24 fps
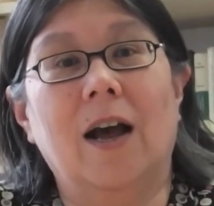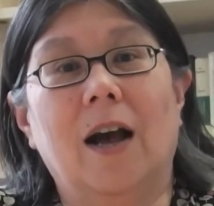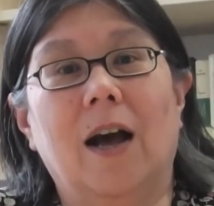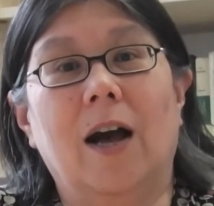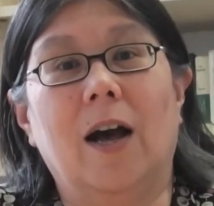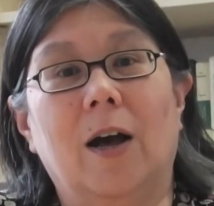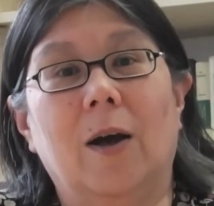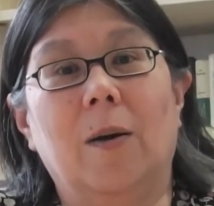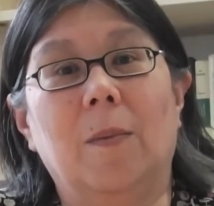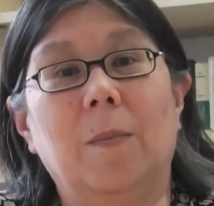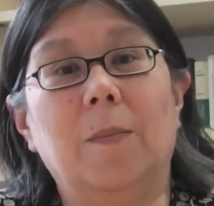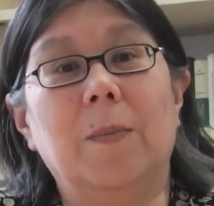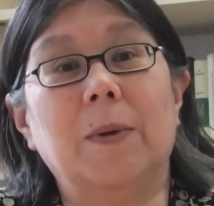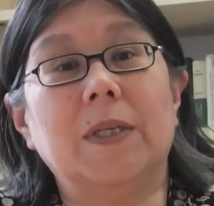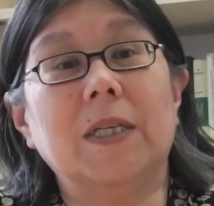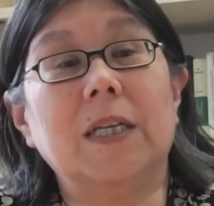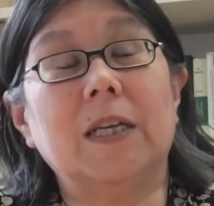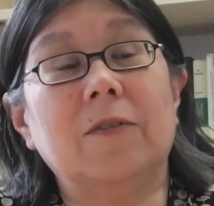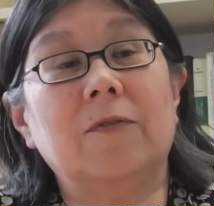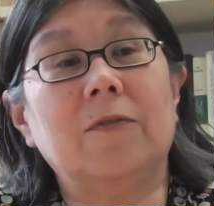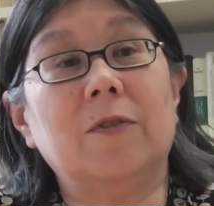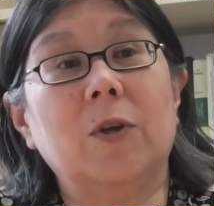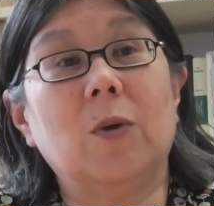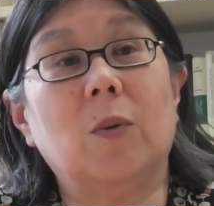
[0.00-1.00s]
but
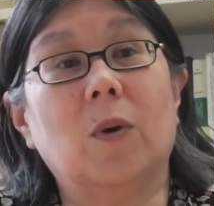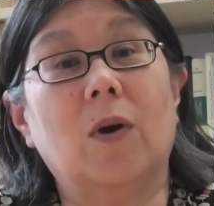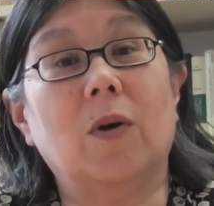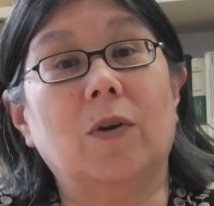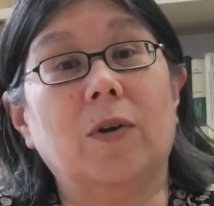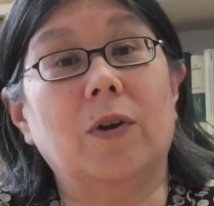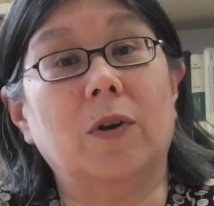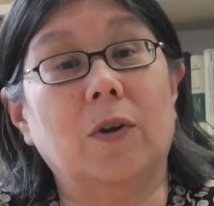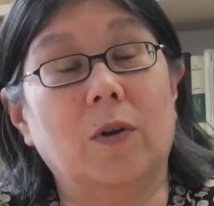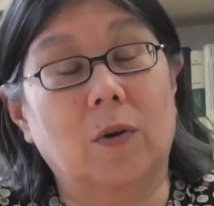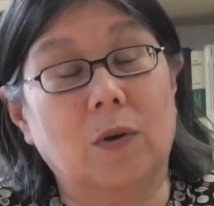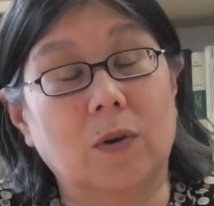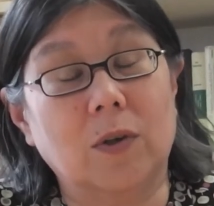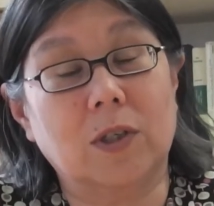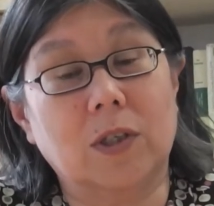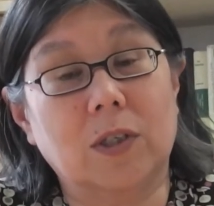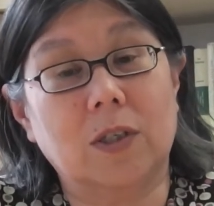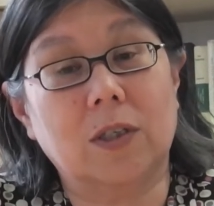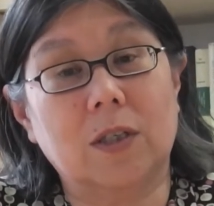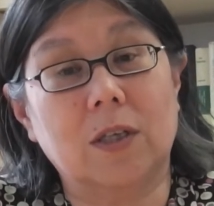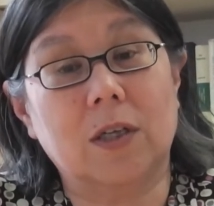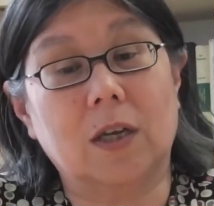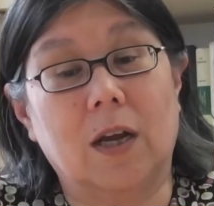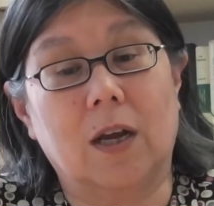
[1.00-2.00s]
if you are
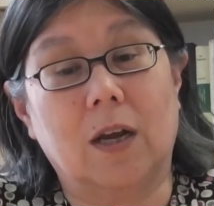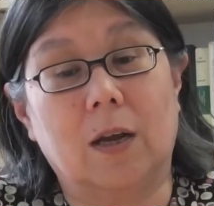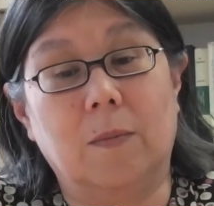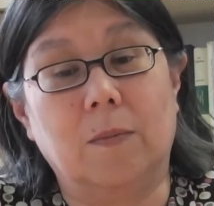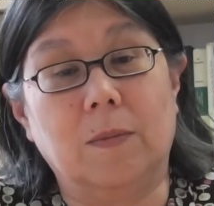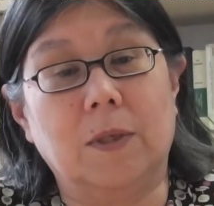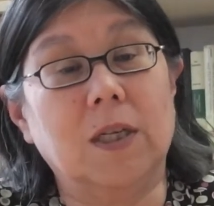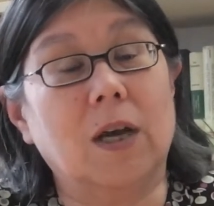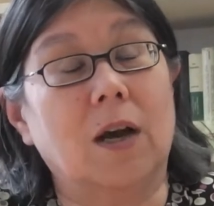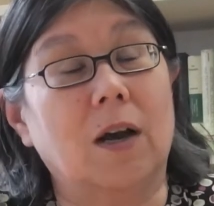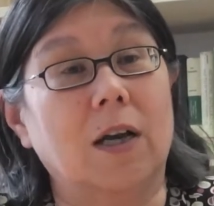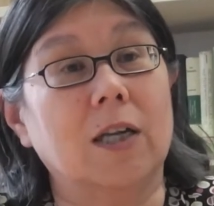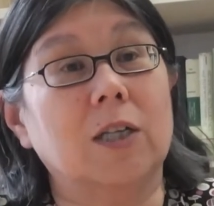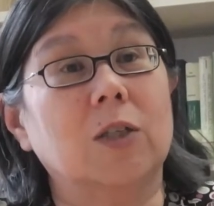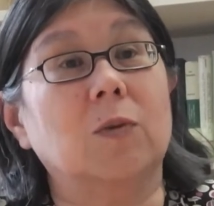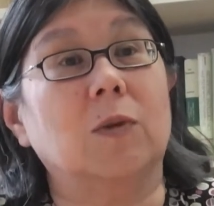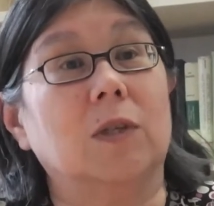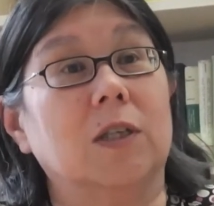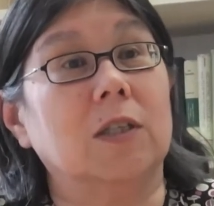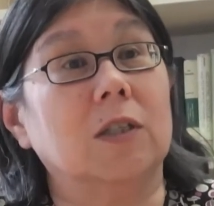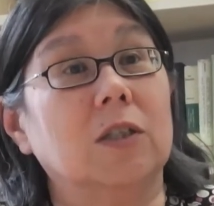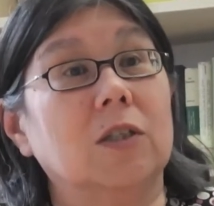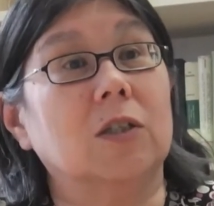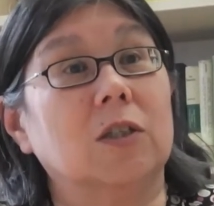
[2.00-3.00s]
not tied to
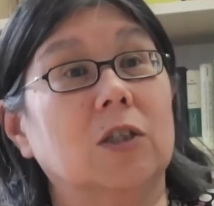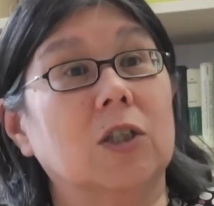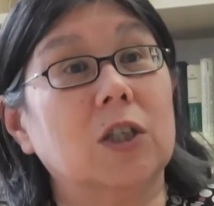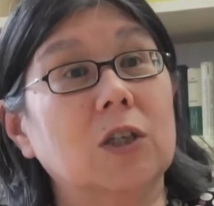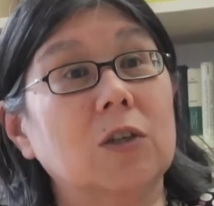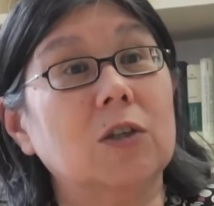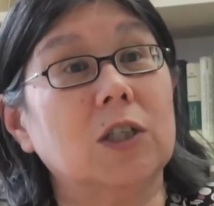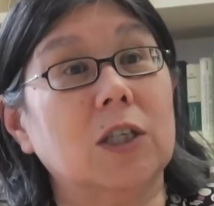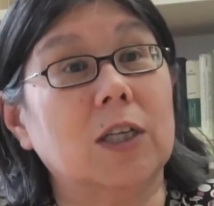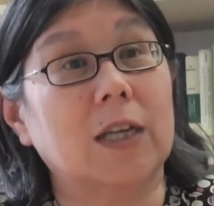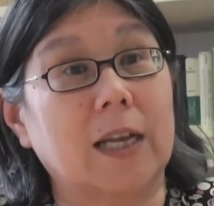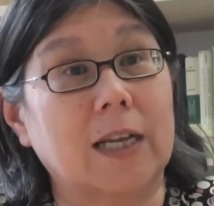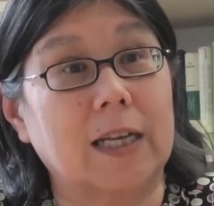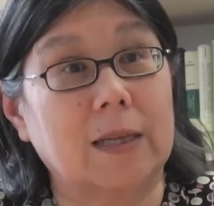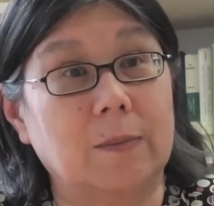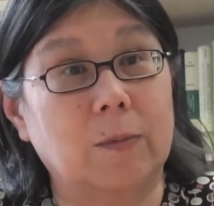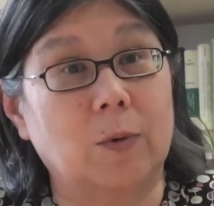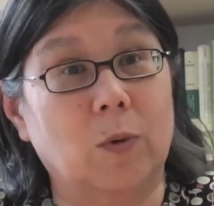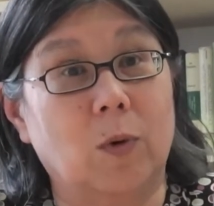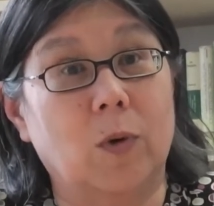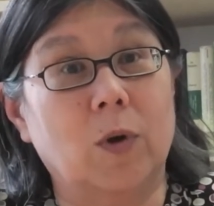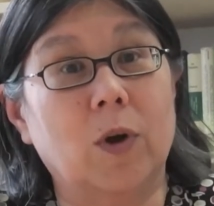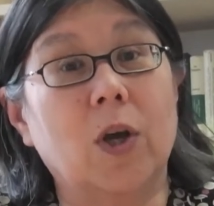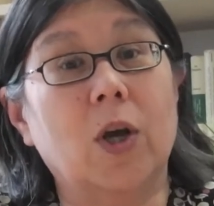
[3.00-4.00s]
an institution
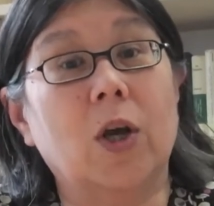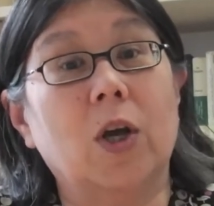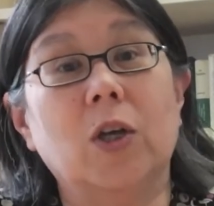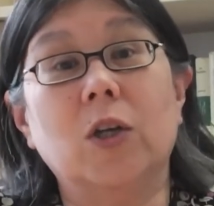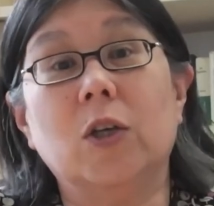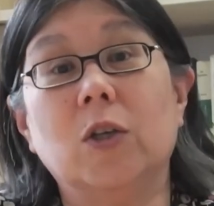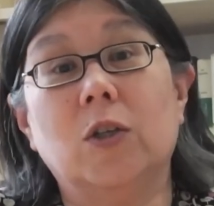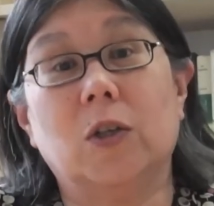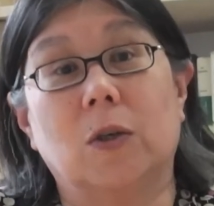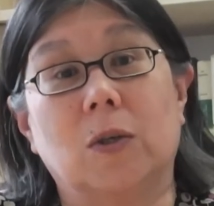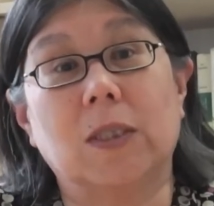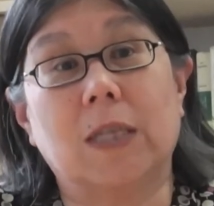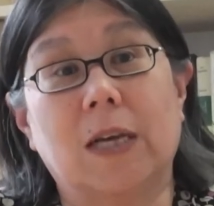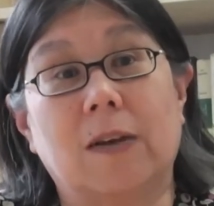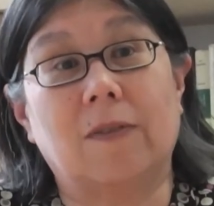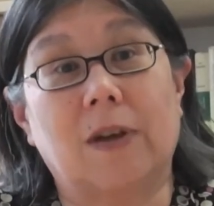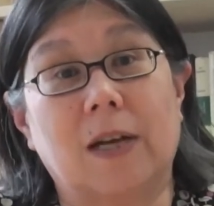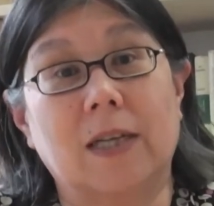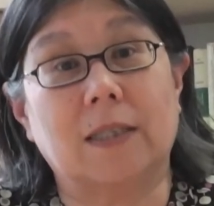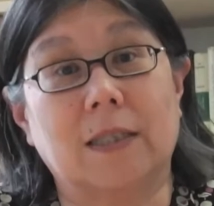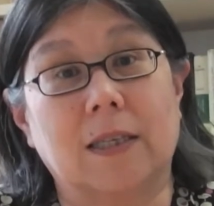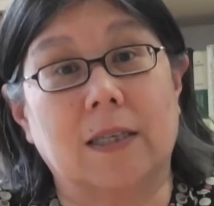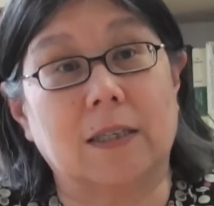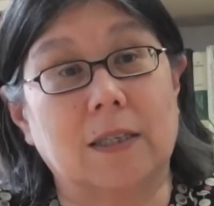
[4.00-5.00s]
anymore, you don't have
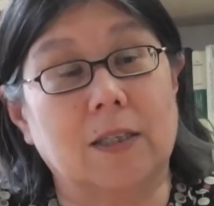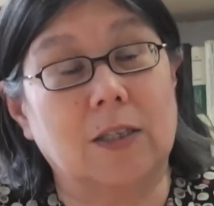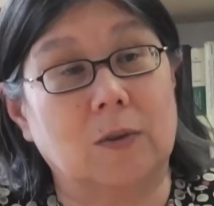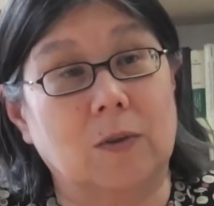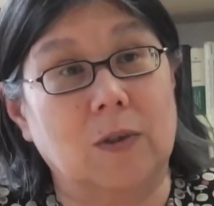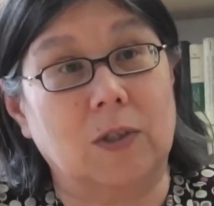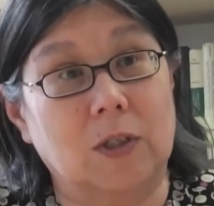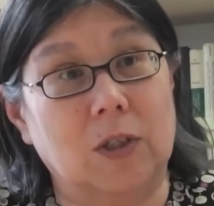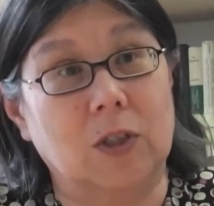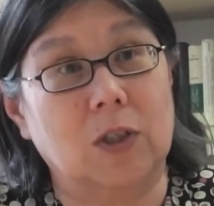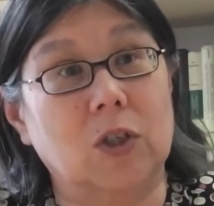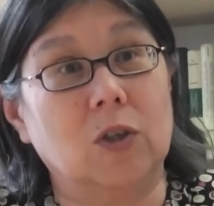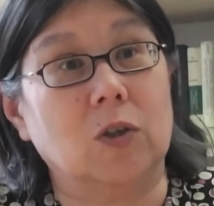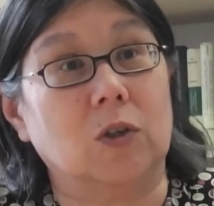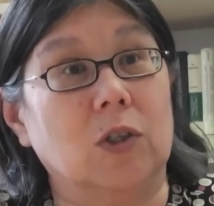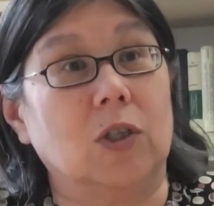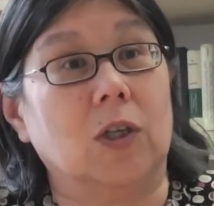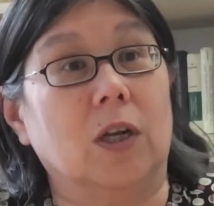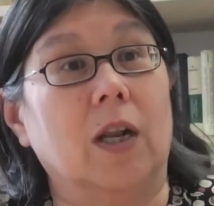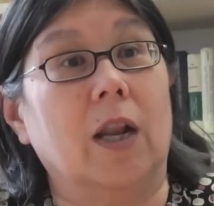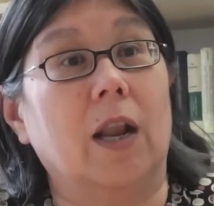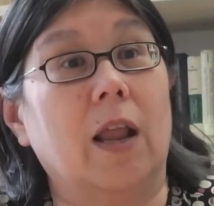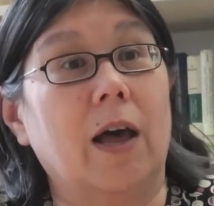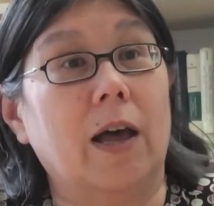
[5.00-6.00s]
access to
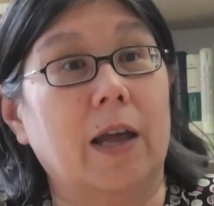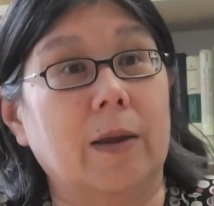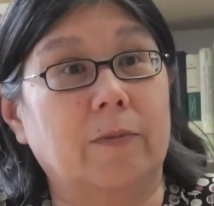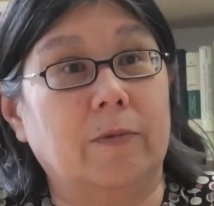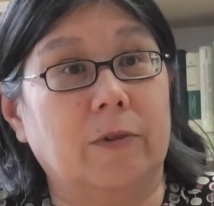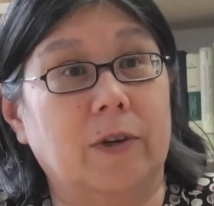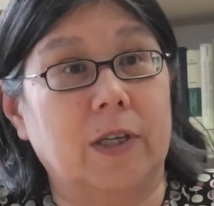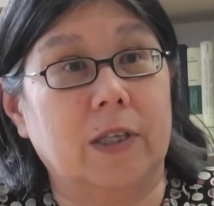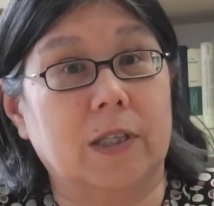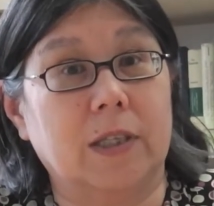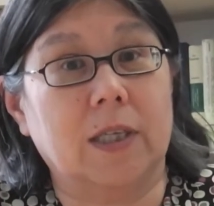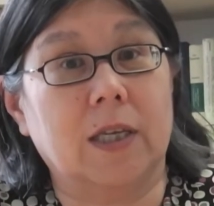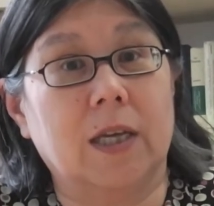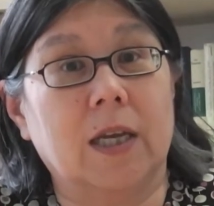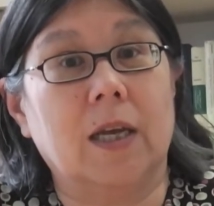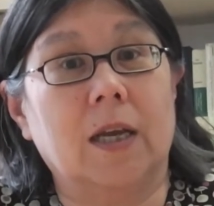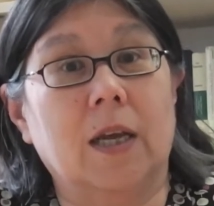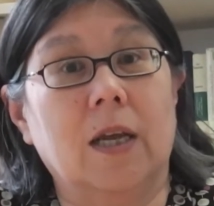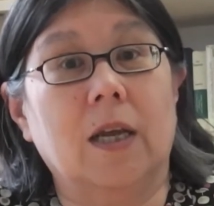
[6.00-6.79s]
institutional libraries.